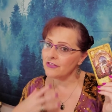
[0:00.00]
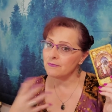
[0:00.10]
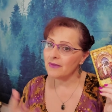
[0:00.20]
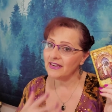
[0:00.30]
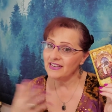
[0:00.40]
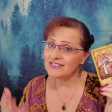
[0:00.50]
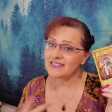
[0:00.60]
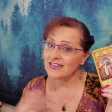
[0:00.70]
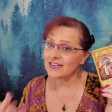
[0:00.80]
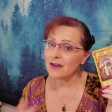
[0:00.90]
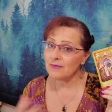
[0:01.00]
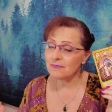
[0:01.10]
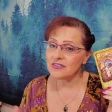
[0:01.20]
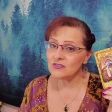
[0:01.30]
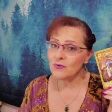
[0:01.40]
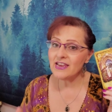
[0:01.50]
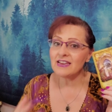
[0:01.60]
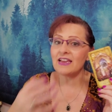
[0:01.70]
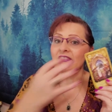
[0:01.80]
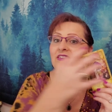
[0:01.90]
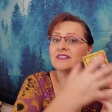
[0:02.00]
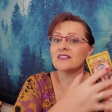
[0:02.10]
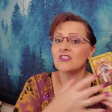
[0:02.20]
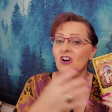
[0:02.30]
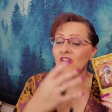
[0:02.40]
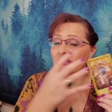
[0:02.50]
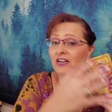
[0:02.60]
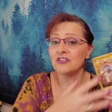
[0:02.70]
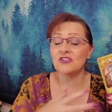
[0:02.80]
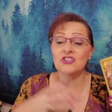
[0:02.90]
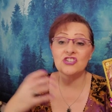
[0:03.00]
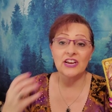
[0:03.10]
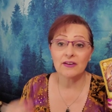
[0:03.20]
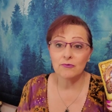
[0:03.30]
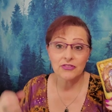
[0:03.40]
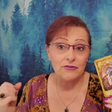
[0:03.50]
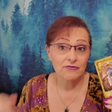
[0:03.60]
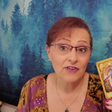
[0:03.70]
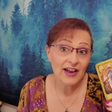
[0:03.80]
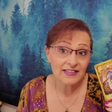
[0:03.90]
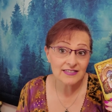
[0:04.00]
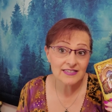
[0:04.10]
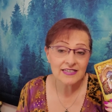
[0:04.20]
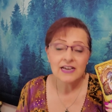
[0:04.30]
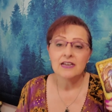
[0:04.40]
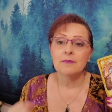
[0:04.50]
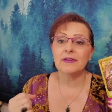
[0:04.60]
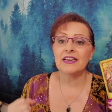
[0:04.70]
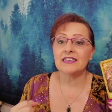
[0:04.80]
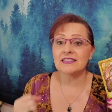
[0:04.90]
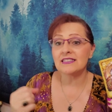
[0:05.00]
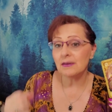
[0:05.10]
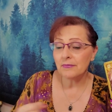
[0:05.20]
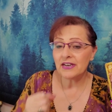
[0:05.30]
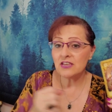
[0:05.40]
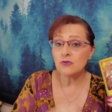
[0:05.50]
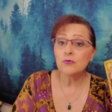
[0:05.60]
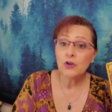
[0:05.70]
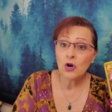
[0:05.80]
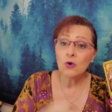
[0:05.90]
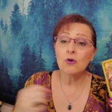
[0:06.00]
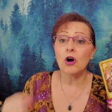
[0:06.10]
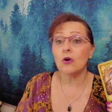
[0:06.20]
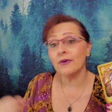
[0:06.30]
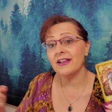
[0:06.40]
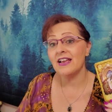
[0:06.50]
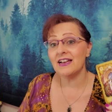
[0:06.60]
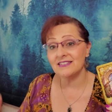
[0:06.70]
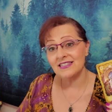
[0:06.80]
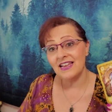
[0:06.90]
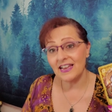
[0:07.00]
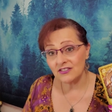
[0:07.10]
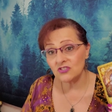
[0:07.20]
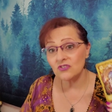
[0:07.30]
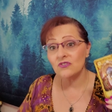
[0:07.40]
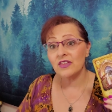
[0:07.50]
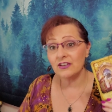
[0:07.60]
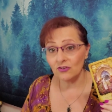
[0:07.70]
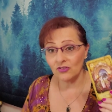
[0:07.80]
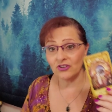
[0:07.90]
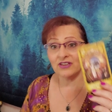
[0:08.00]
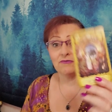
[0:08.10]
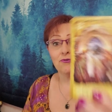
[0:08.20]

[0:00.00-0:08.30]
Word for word: and money is going to come up this week, and this is calling on you to check in with your friends because somebody you know already has the answer that you're looking